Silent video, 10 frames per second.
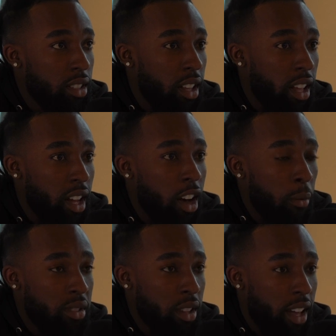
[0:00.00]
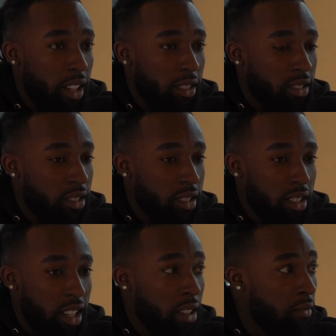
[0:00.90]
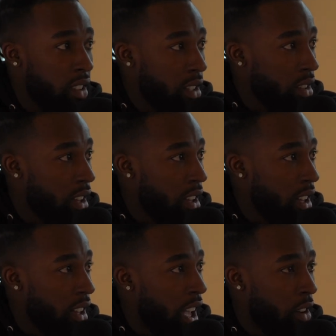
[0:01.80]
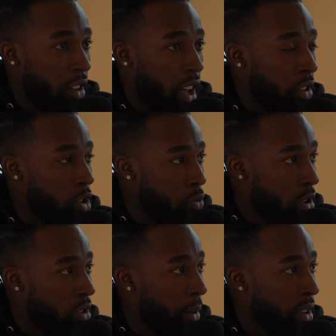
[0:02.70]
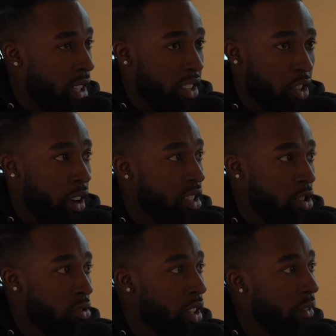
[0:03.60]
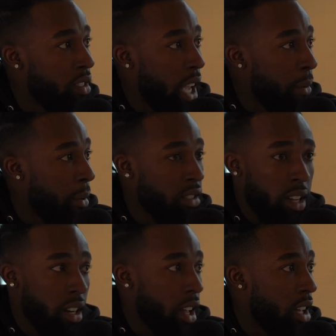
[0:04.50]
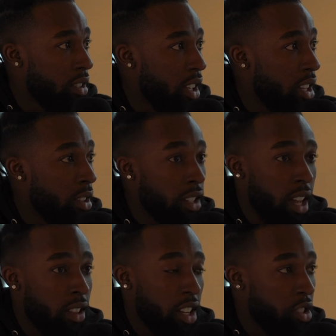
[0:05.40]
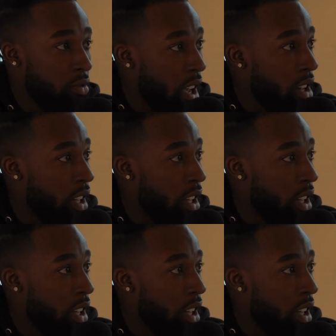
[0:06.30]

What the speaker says: I almost, like, envy how you were, like, because that's crazy. You didn't give a damn about none of that. And look at you now.